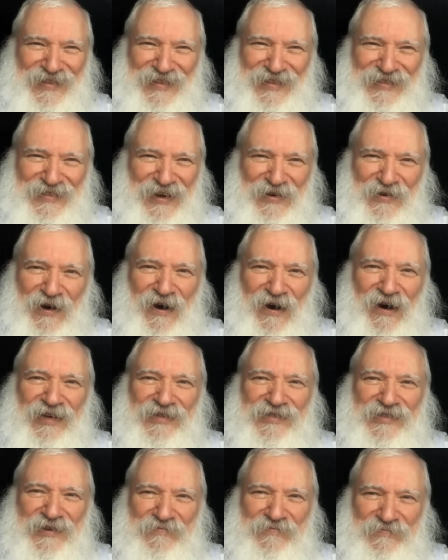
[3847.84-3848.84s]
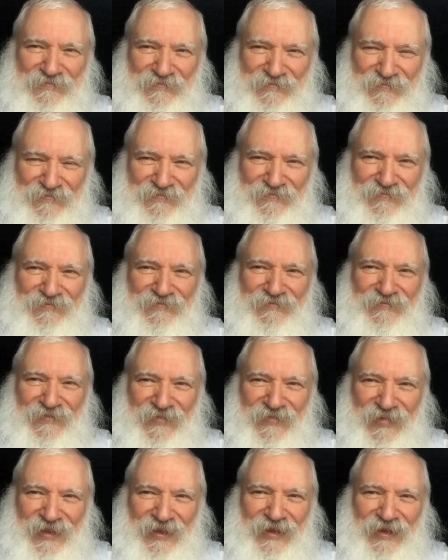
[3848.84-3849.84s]
They're awesome.
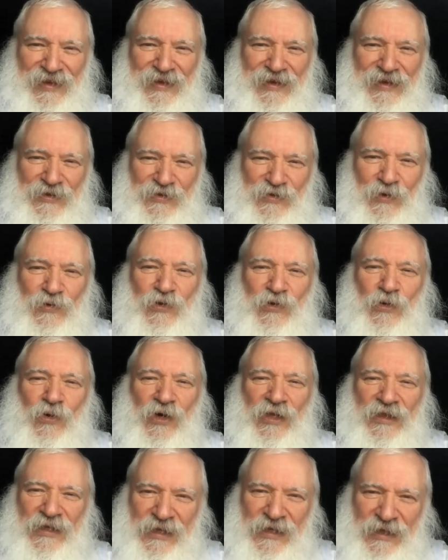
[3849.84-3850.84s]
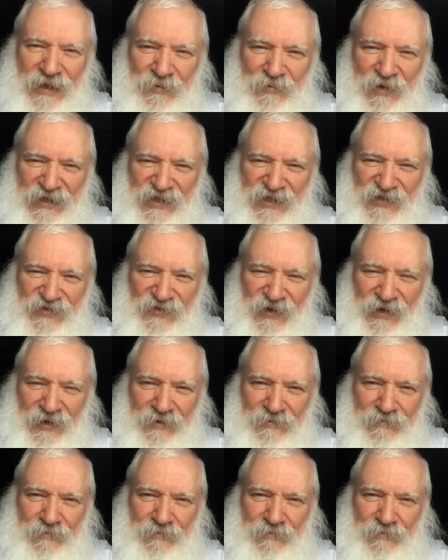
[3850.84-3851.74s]
So do a little mitzvah.